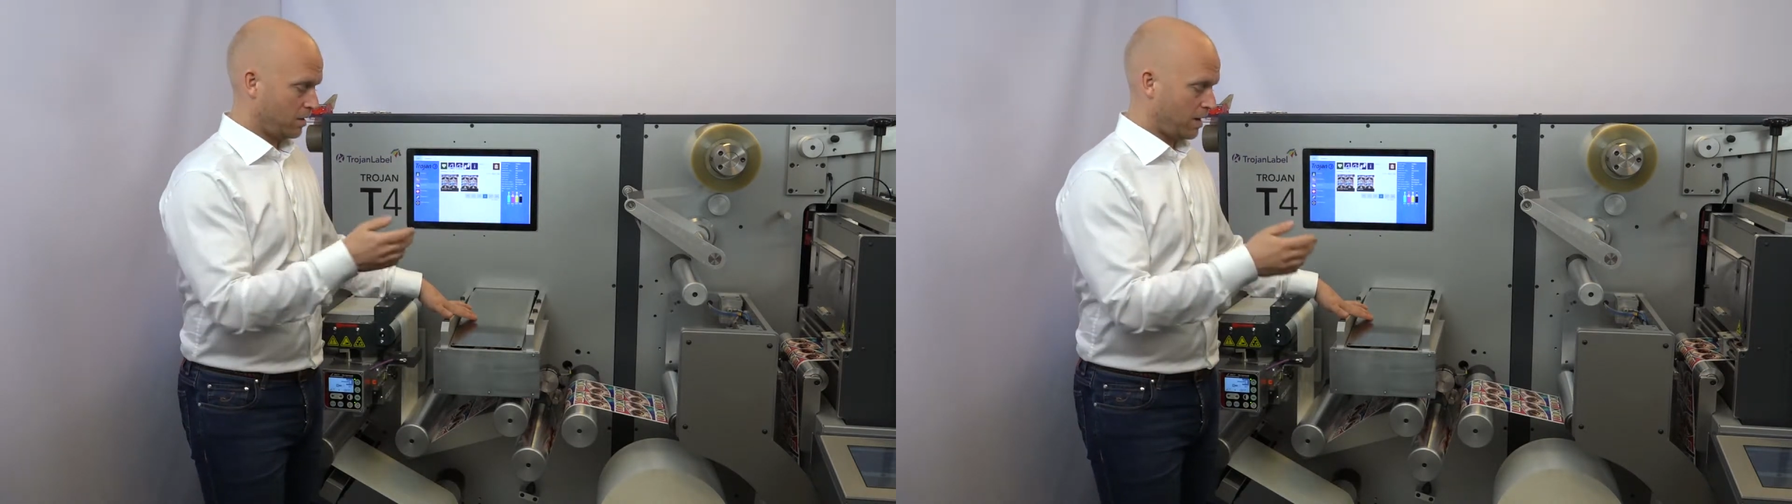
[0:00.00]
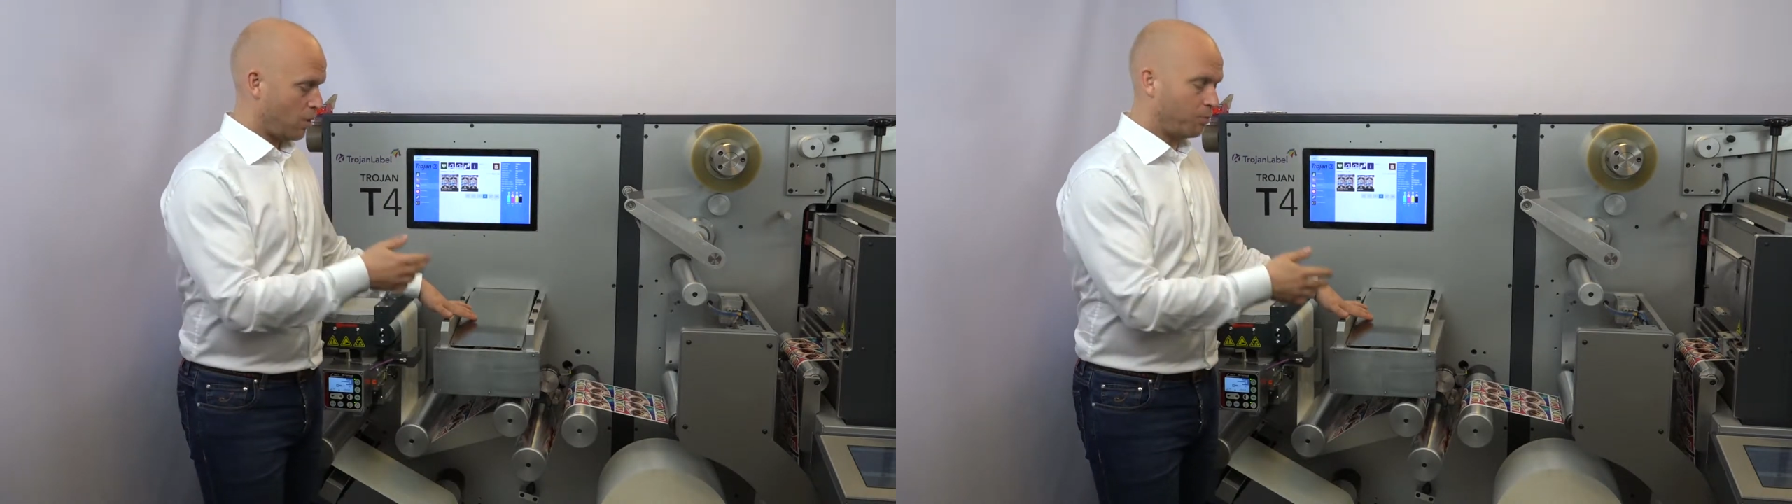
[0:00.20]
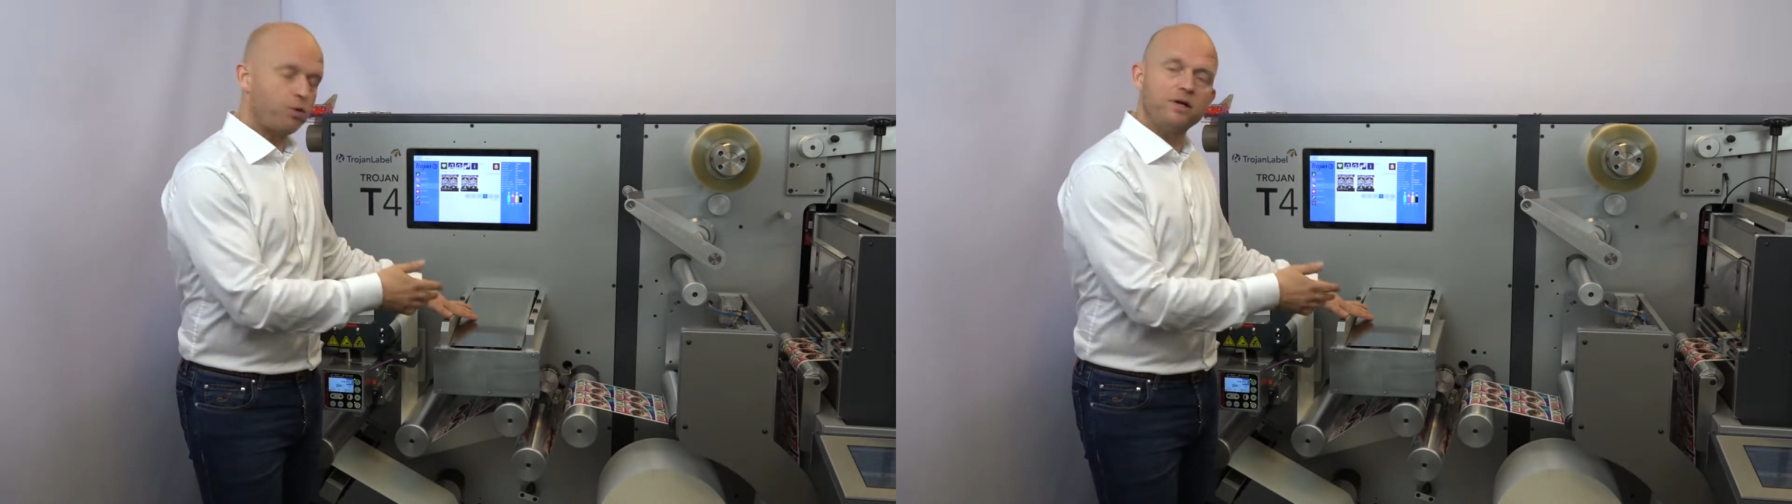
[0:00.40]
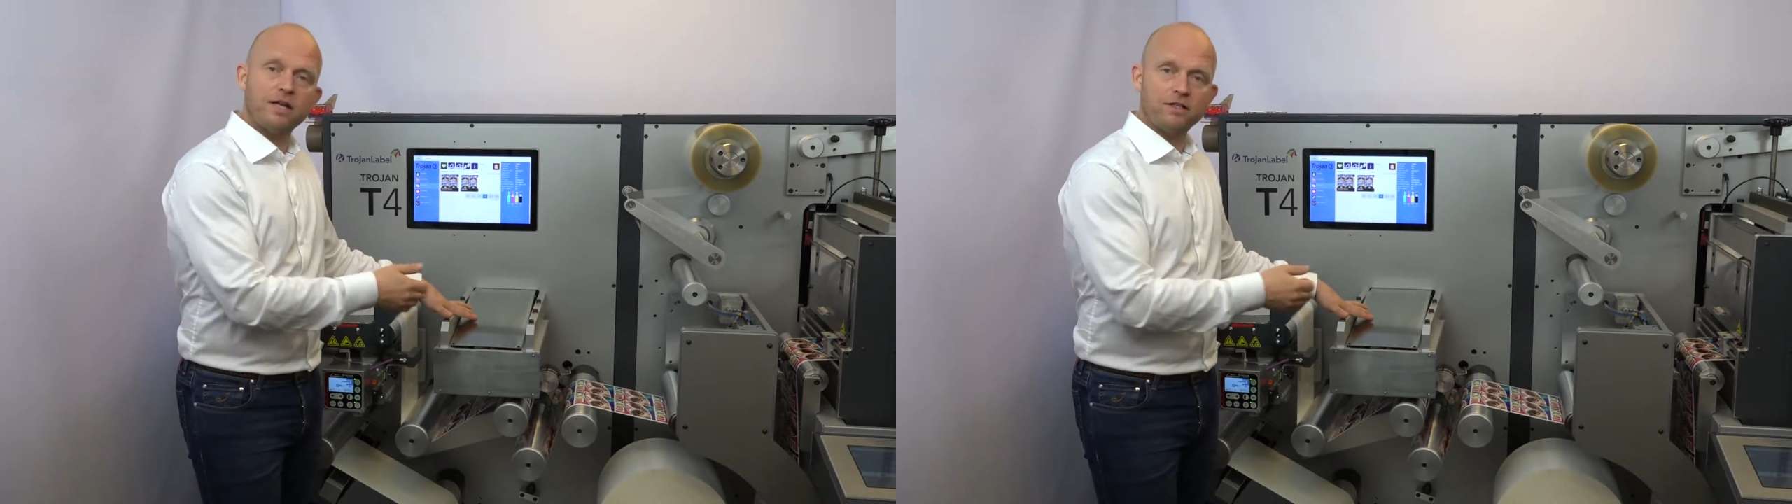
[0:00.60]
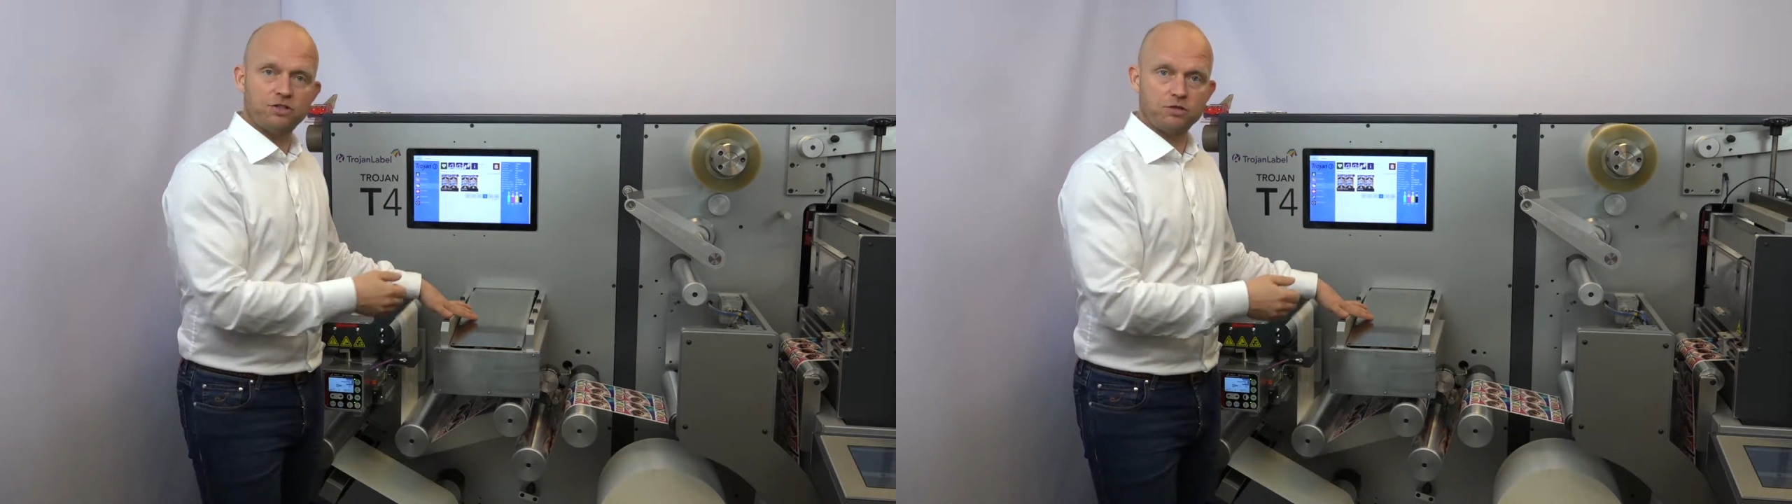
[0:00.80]
Our print
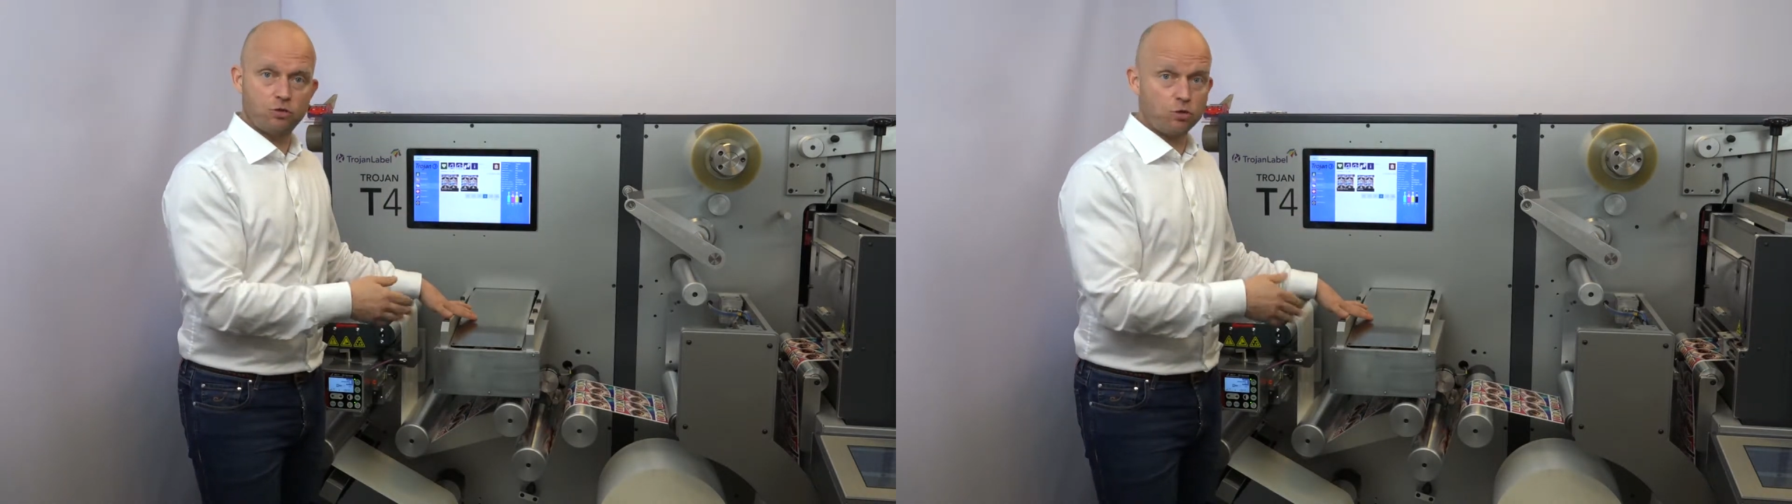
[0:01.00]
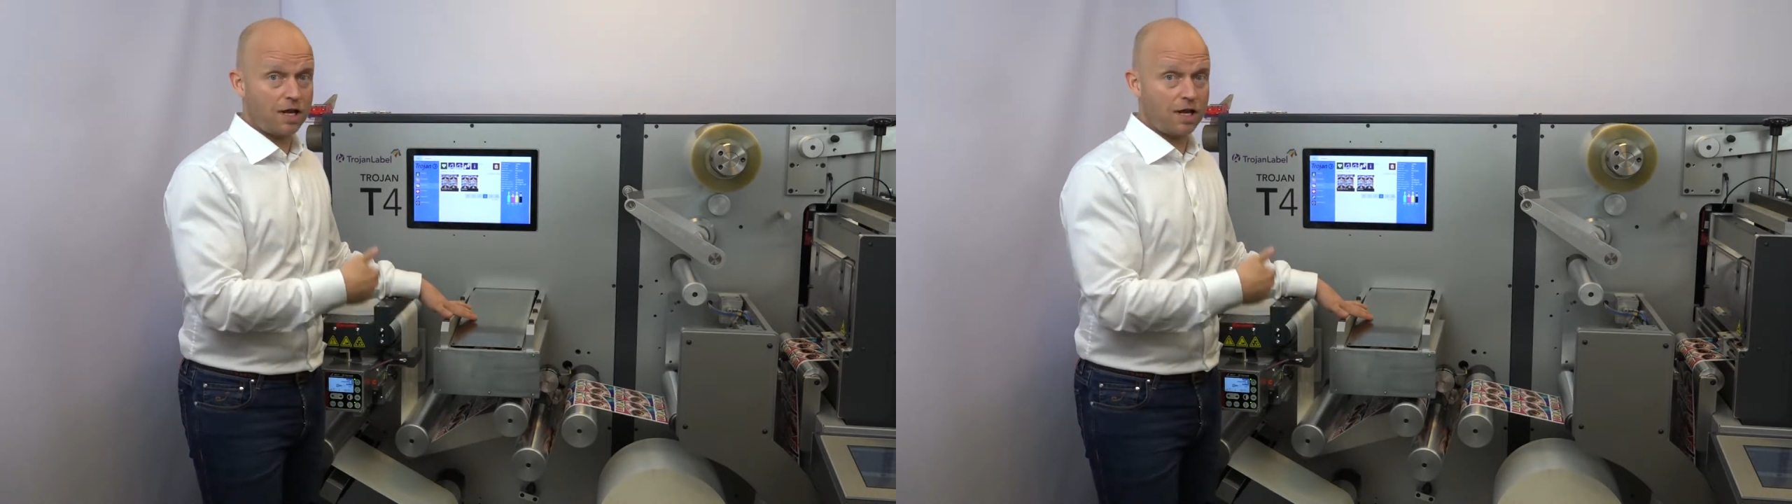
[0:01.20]
engine could